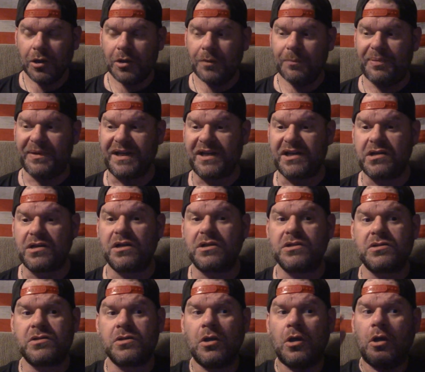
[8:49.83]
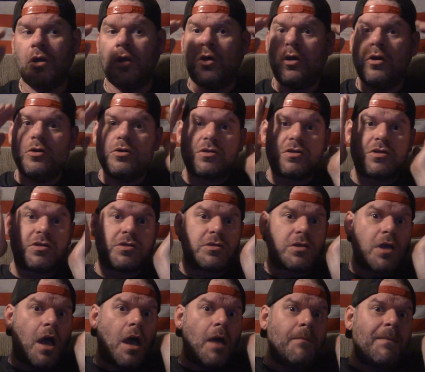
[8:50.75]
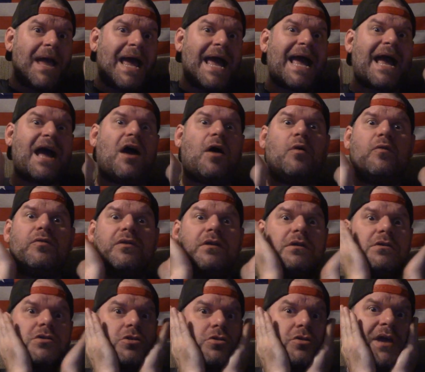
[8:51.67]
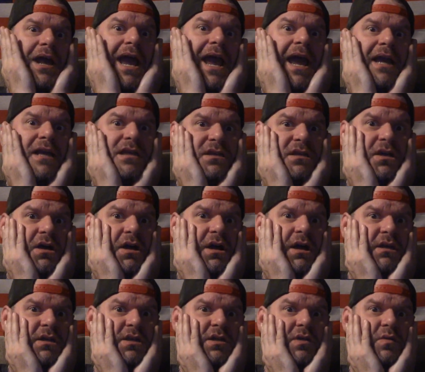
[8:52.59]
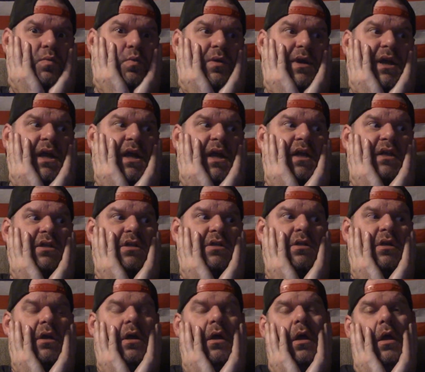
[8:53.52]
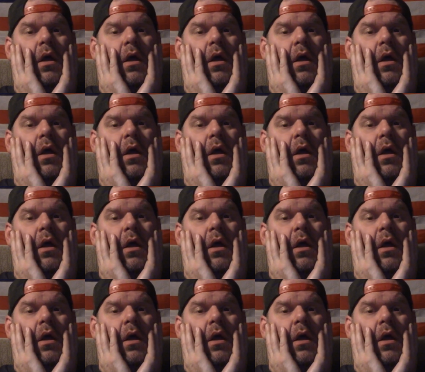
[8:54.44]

because somehow the tracks got switched.